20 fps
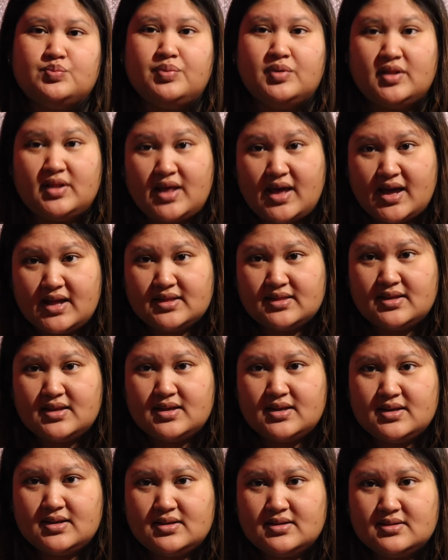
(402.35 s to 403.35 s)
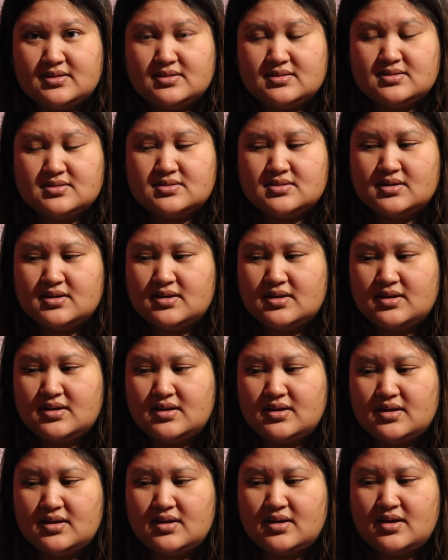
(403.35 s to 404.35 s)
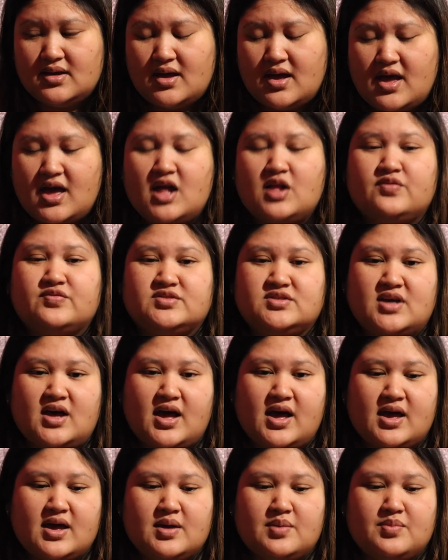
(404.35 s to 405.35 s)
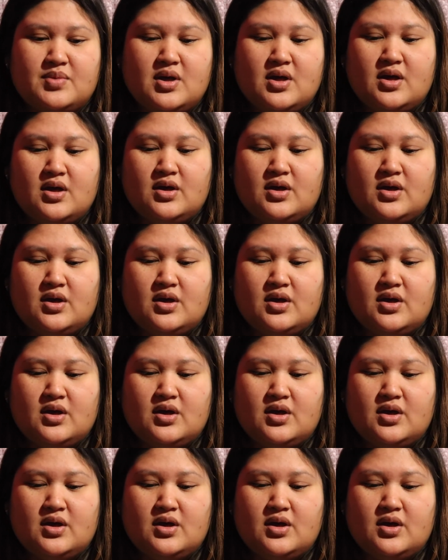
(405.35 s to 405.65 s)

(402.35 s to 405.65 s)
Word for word: plan things ahead of time.